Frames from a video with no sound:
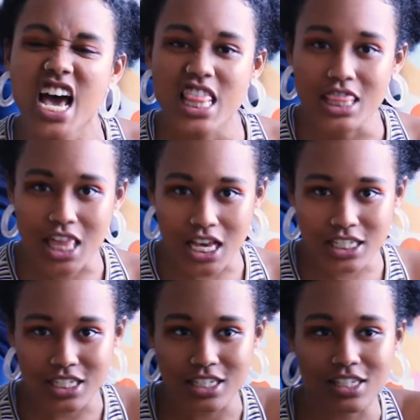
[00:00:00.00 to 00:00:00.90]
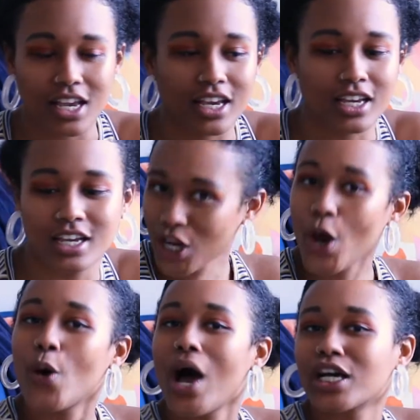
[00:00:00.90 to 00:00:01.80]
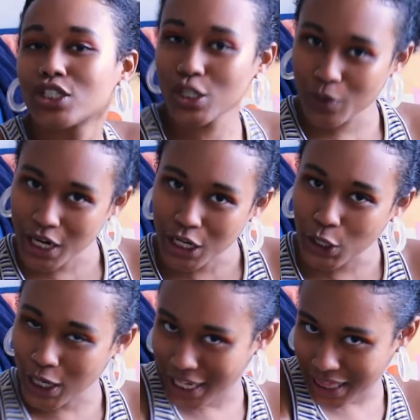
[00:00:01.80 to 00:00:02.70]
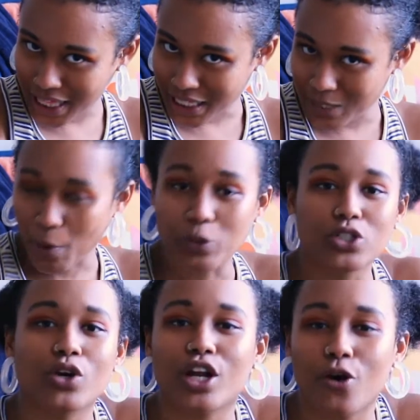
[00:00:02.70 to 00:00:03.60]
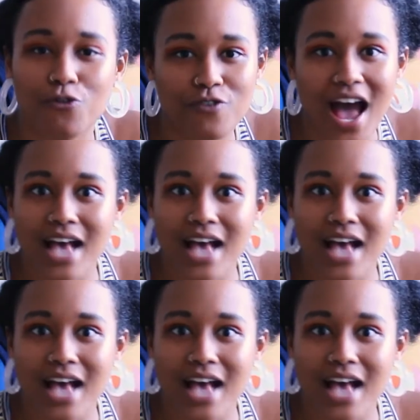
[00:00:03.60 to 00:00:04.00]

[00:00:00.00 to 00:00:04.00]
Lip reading: this is like, no, actually we're gonna look like this, but we're still gonna go fast.